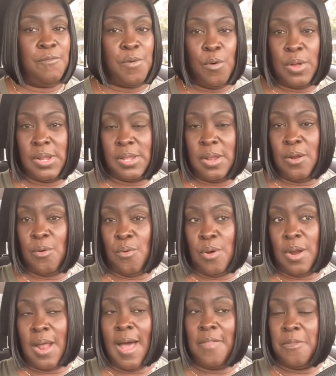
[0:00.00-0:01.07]
focusing
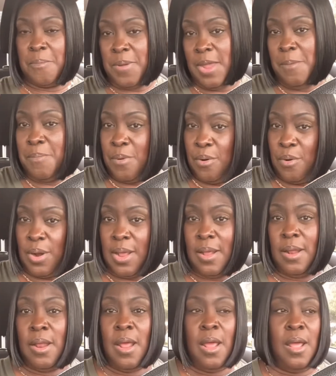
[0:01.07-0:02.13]
on other people
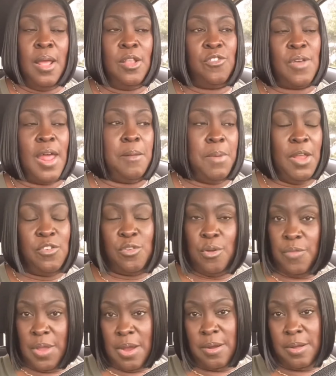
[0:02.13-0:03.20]
and trying to make
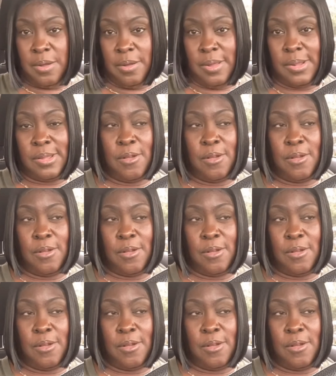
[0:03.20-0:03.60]
sure they're good.